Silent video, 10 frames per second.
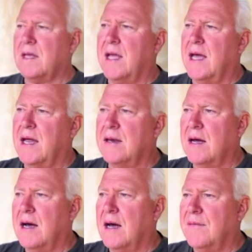And
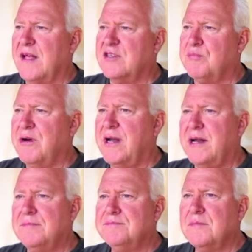that's
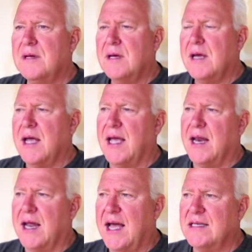pretty,
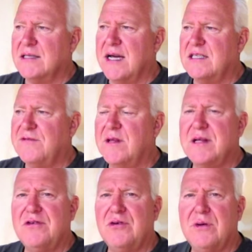and it has a nice
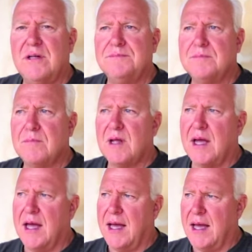feeling to it,
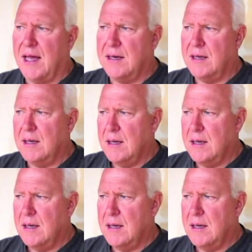and